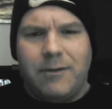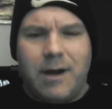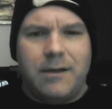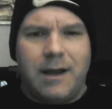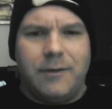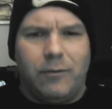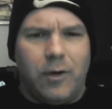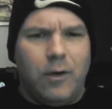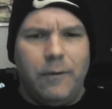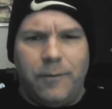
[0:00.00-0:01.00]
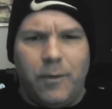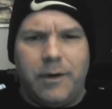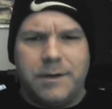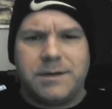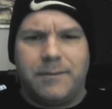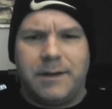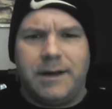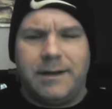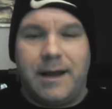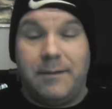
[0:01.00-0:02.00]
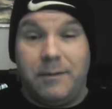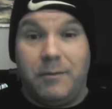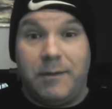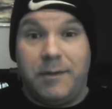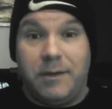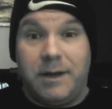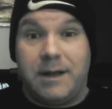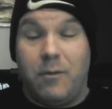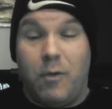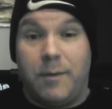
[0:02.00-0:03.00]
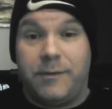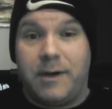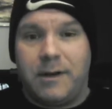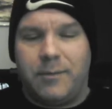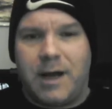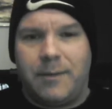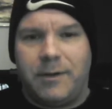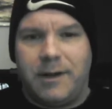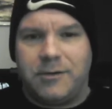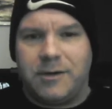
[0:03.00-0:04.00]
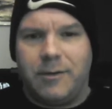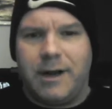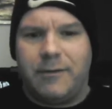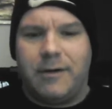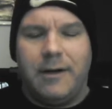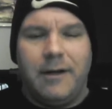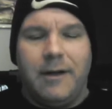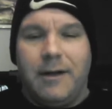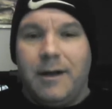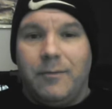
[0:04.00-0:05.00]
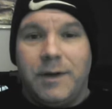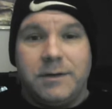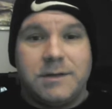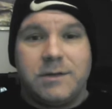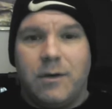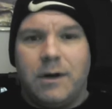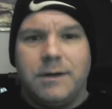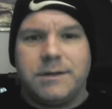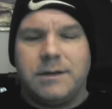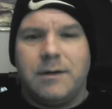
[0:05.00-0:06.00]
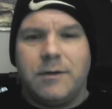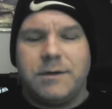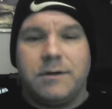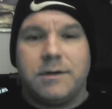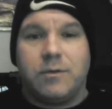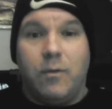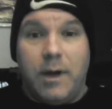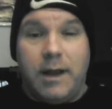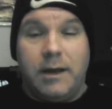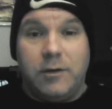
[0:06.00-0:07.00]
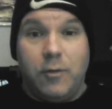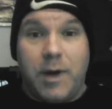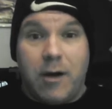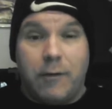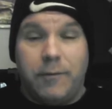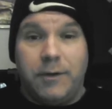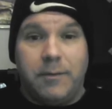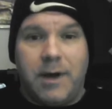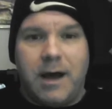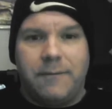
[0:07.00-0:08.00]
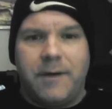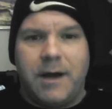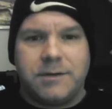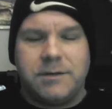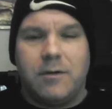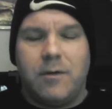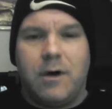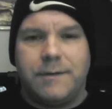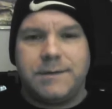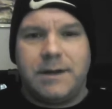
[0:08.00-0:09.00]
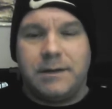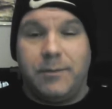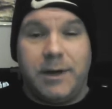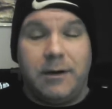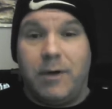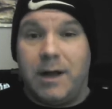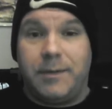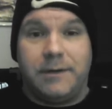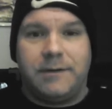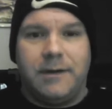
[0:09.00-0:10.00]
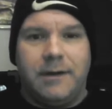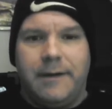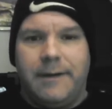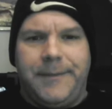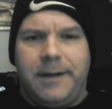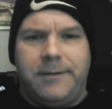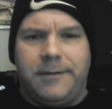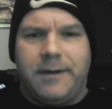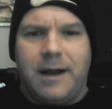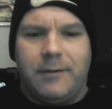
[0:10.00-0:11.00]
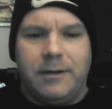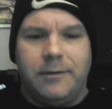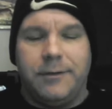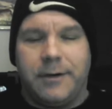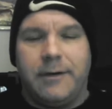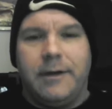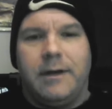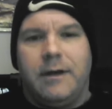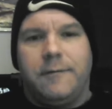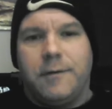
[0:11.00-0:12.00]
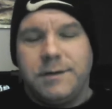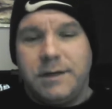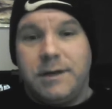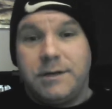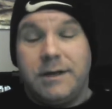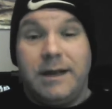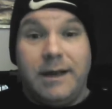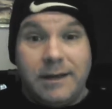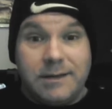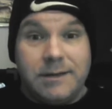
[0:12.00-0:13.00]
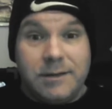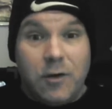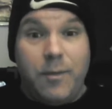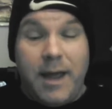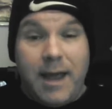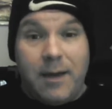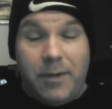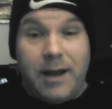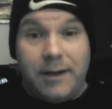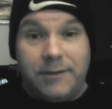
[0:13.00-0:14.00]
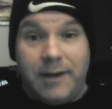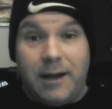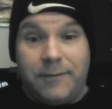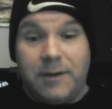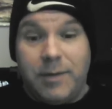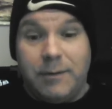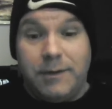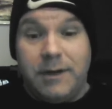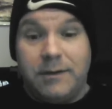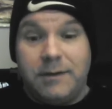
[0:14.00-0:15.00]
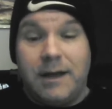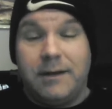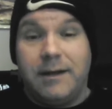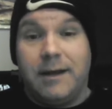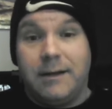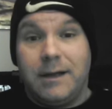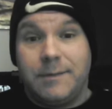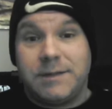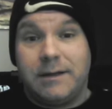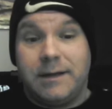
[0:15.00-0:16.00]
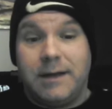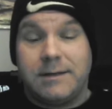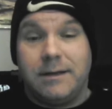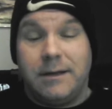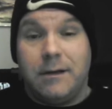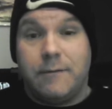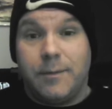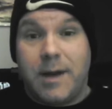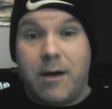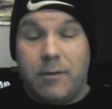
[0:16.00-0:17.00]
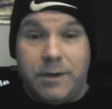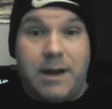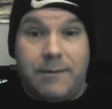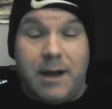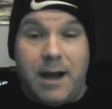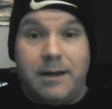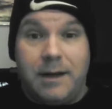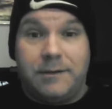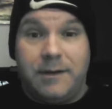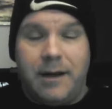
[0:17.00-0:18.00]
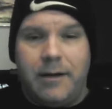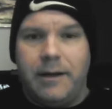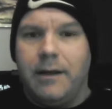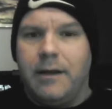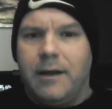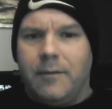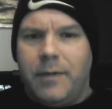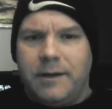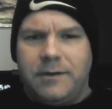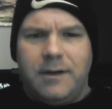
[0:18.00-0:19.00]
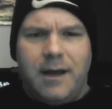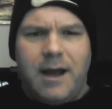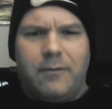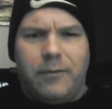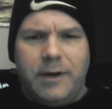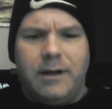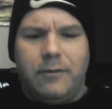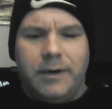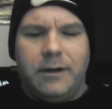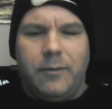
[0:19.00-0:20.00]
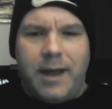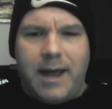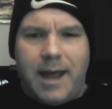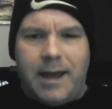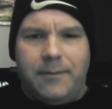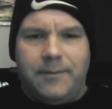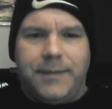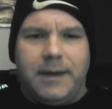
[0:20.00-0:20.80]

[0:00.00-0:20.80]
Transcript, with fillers: but I'd rather have you roll for it or something like that, and maybe if you get that one percent of the population or whatever. But just all those numbers are just way too powerful. The modifiers don't offset the bigger weapons. It's just kind of a loser. First edition isn't so bad by itself. Some people, you know, tend to get a little upset that it gets a little overpowered when you have the high dexterity, but it's not real, real bad.